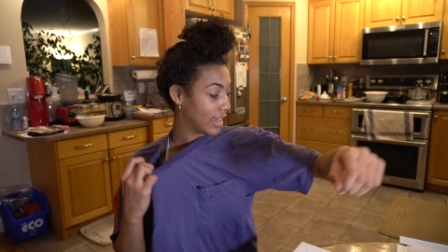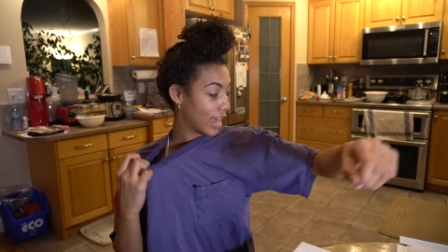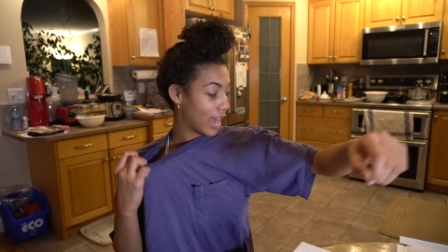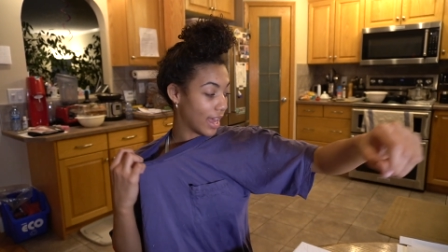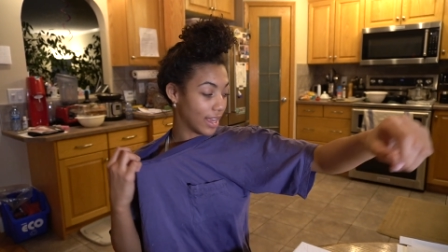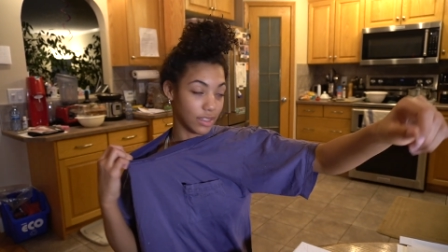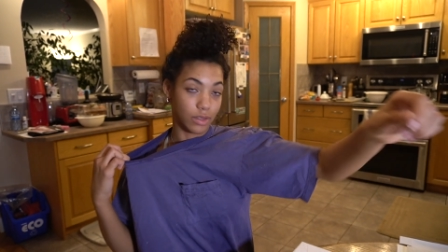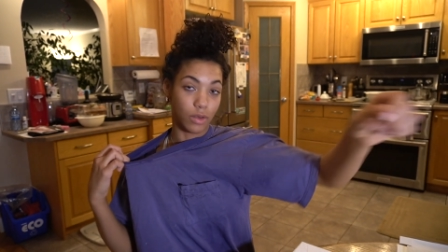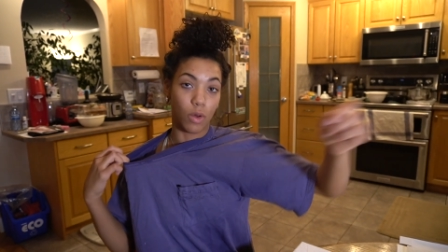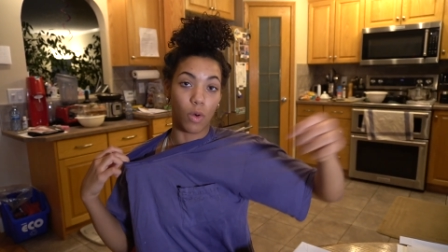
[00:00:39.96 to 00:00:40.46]

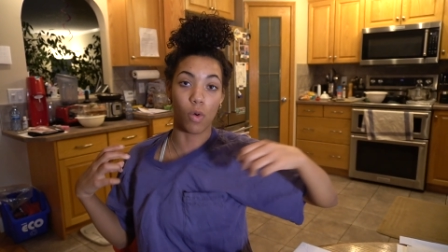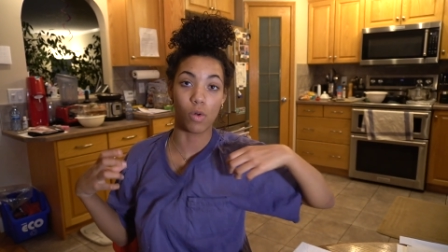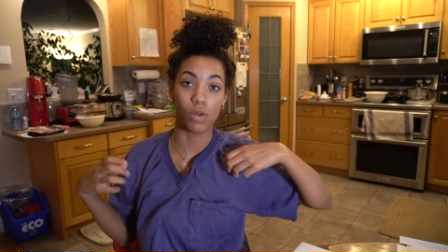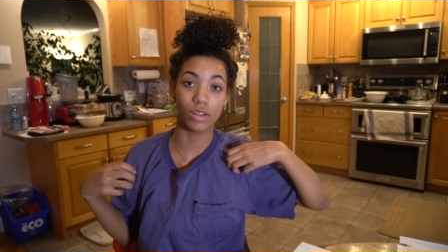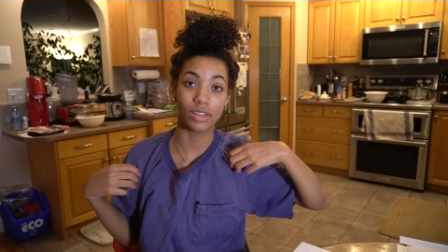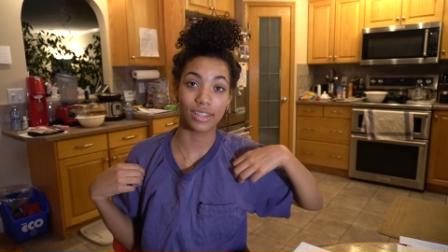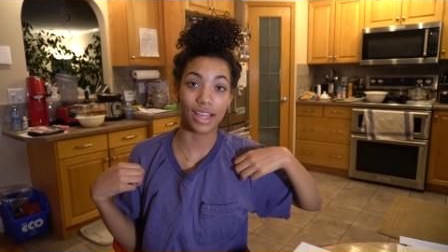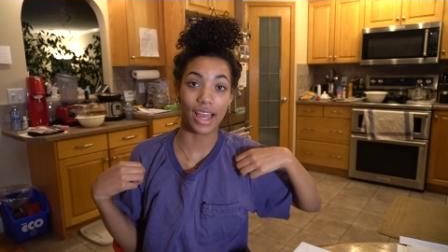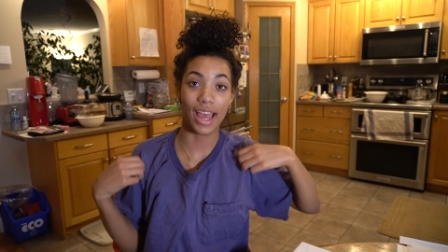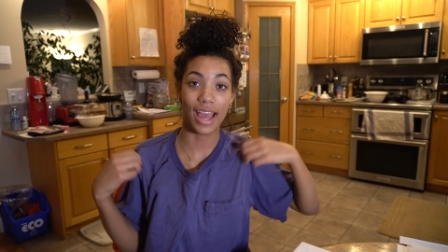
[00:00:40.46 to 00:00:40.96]
has
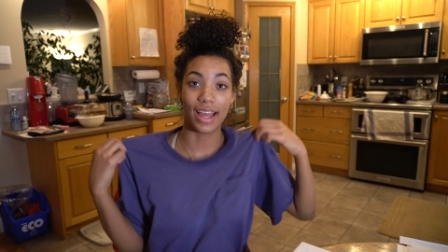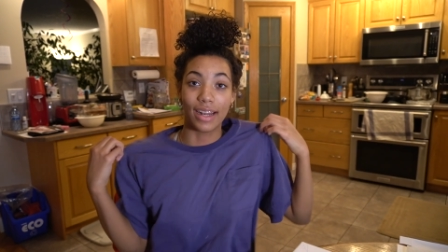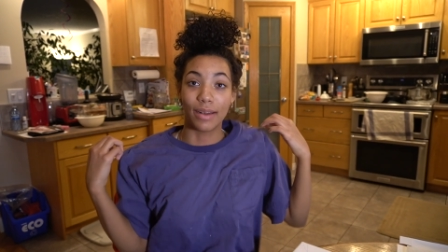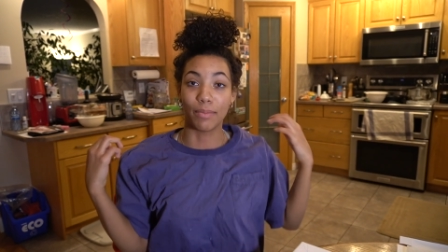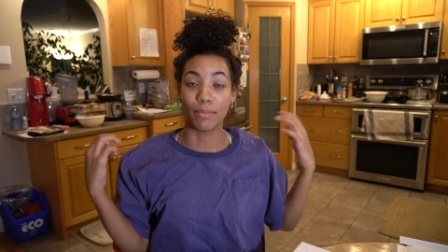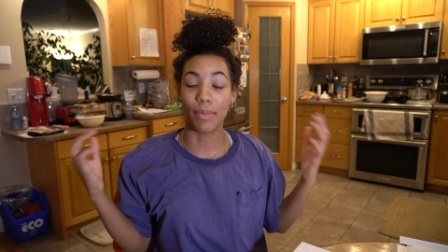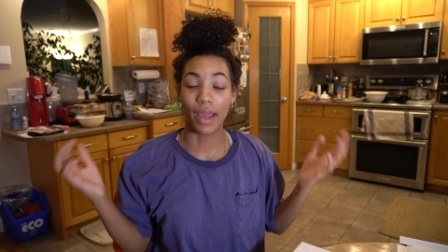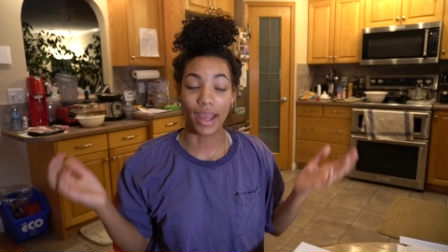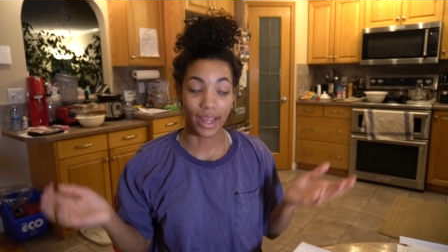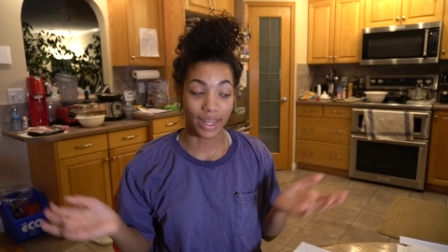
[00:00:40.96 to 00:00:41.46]
holes
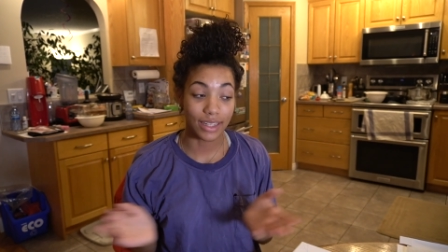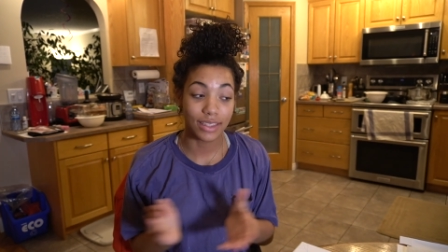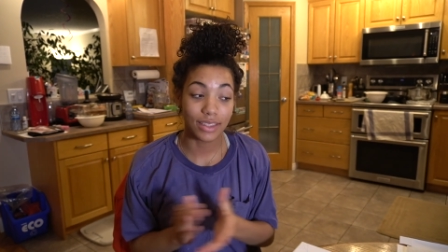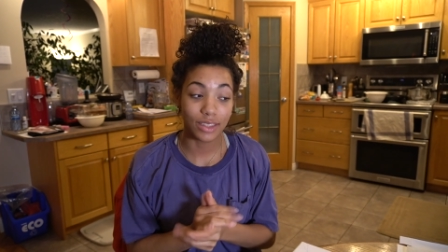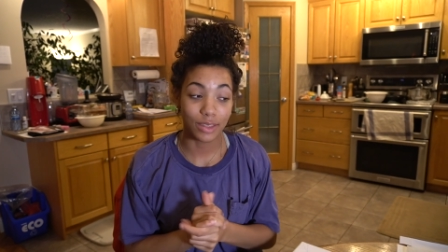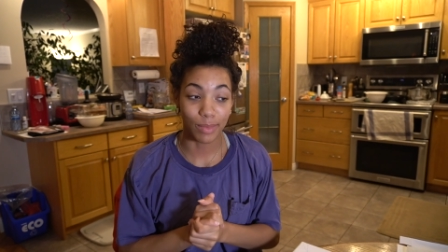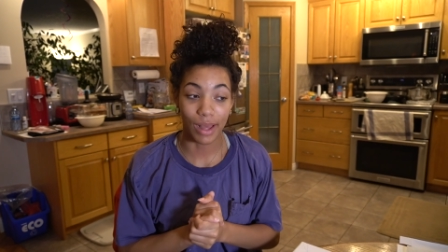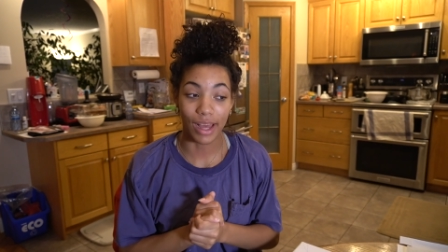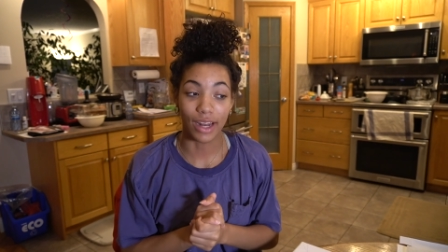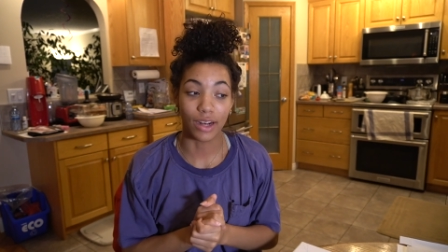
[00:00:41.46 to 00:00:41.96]
and paint
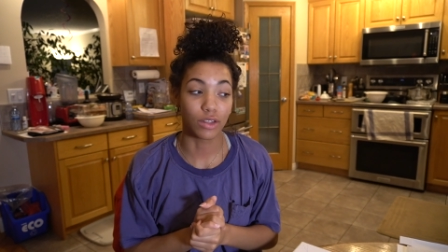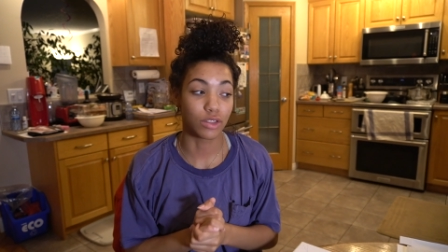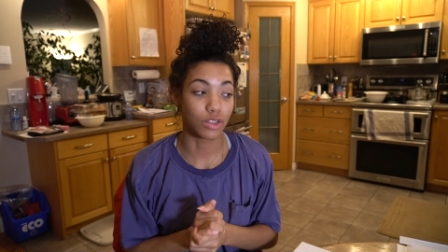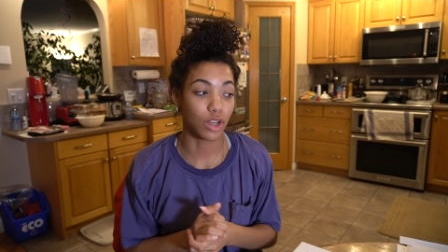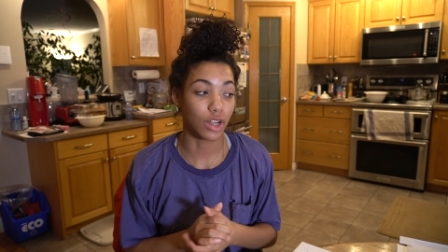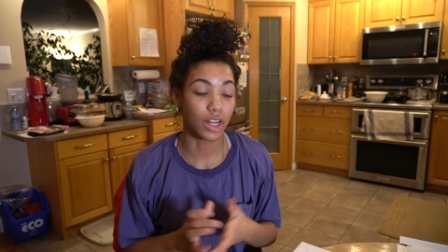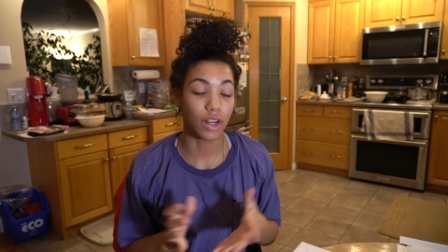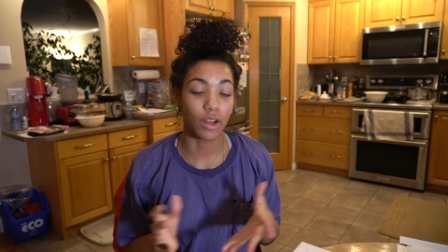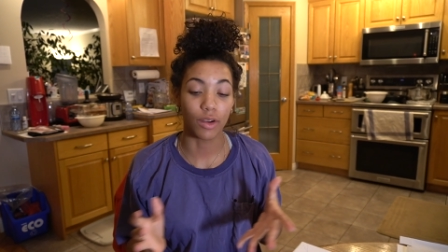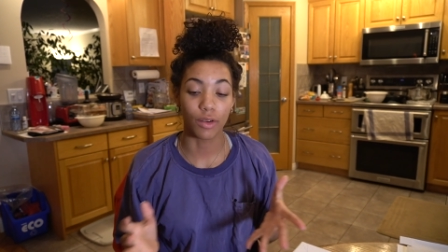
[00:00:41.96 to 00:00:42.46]
splatters
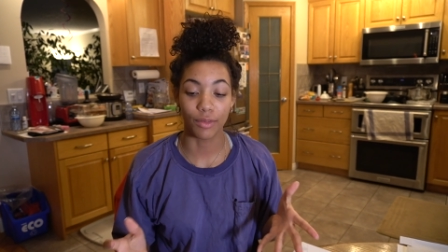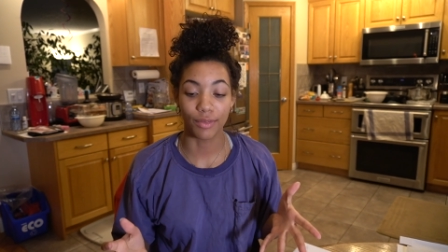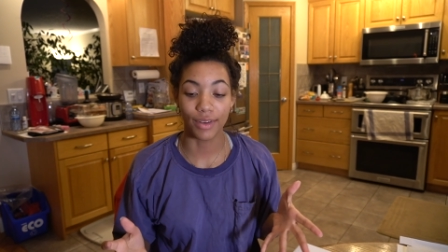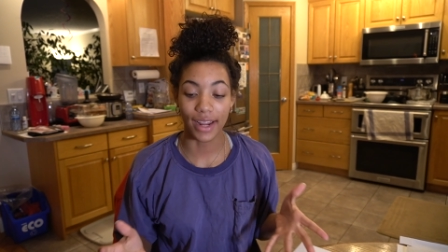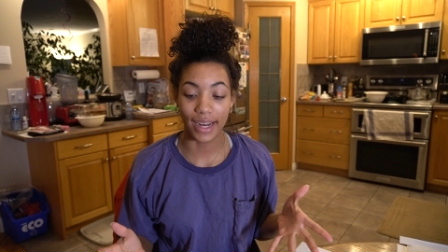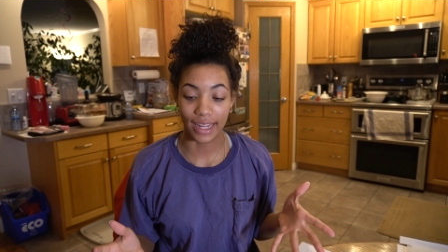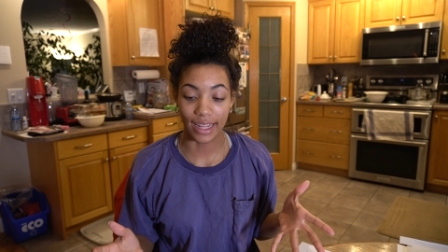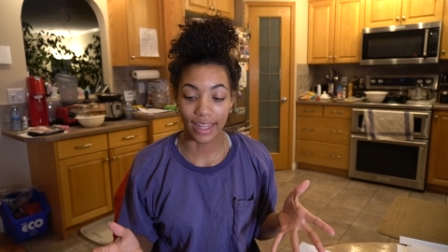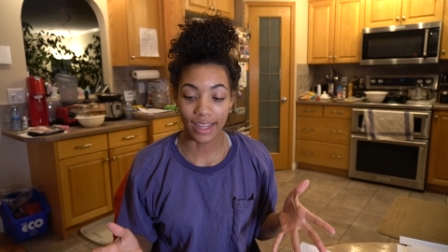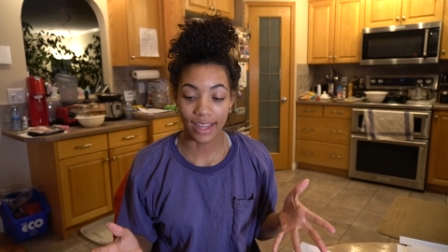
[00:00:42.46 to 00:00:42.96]
on it
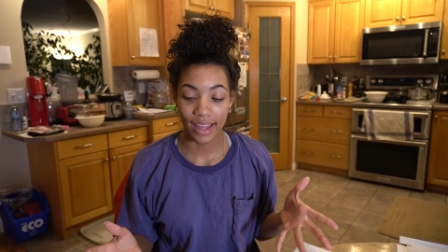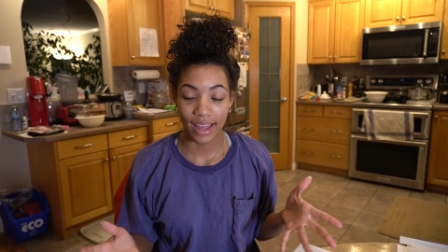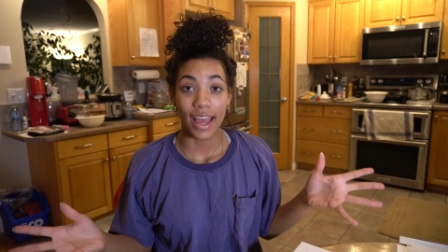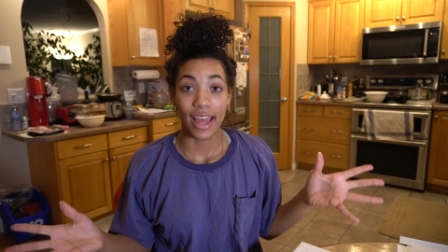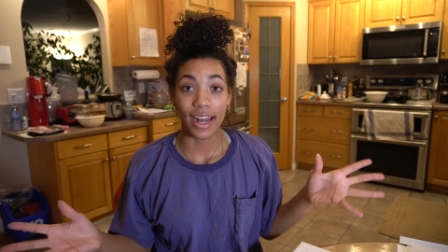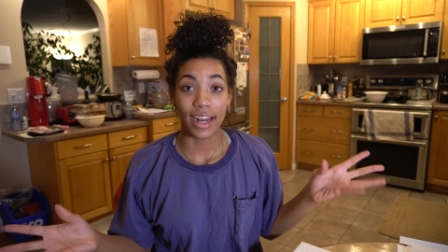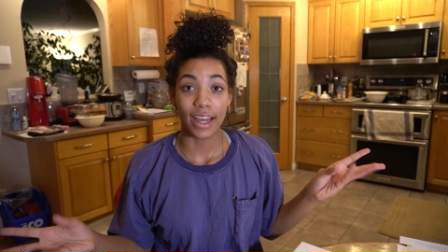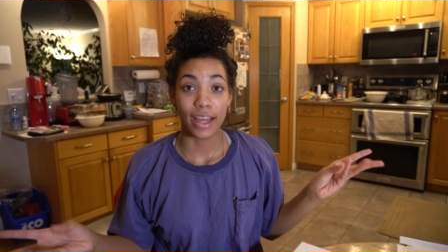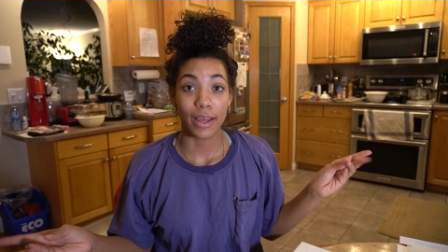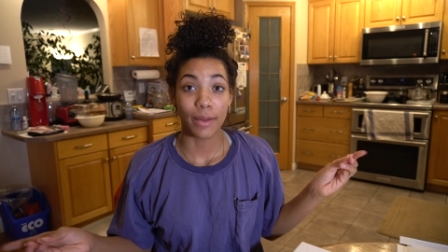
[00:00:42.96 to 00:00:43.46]
already,
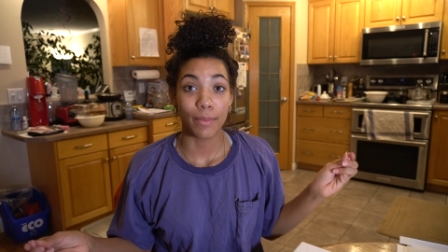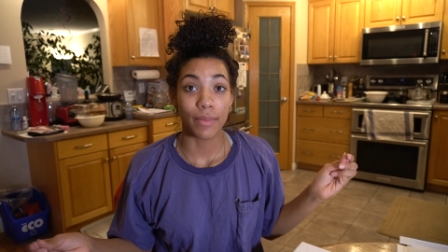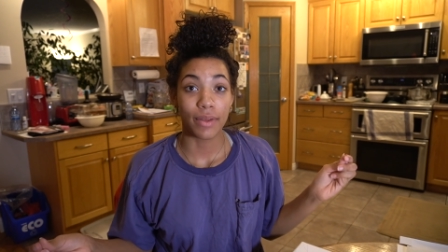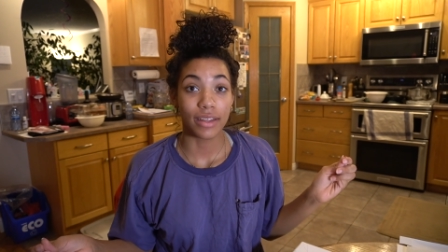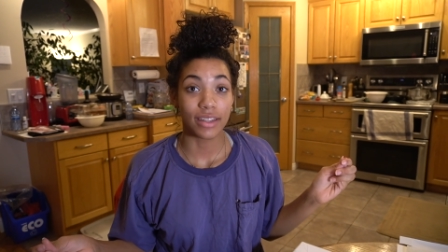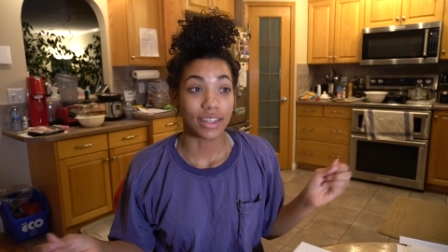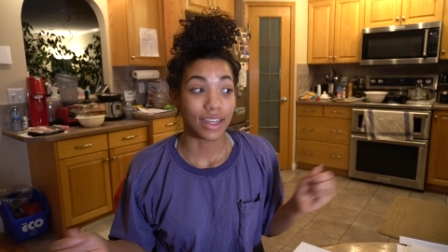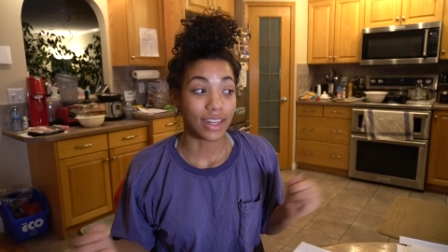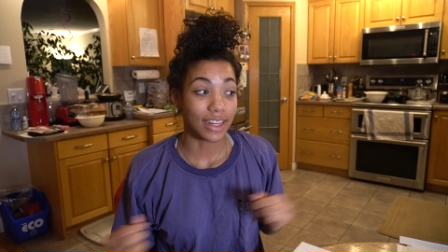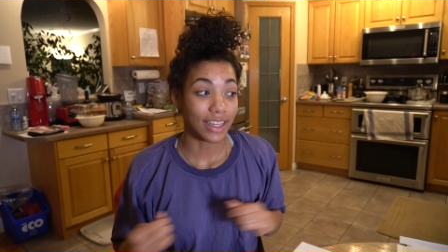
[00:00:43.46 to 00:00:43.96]
and
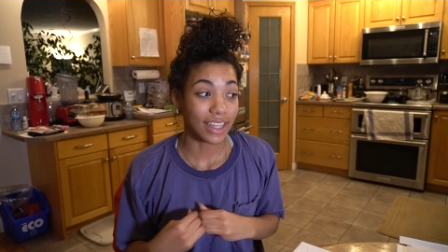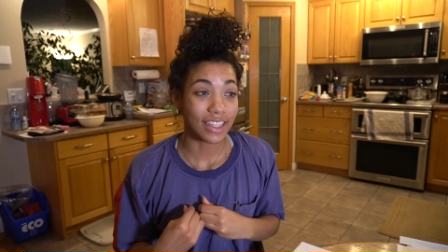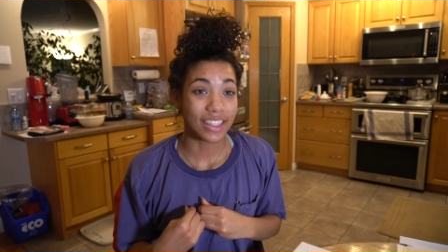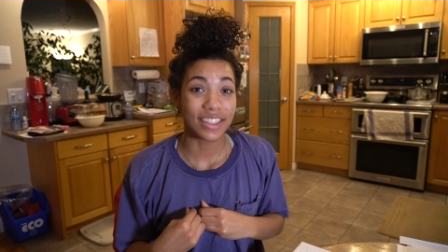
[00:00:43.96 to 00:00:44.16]
I'm gonna get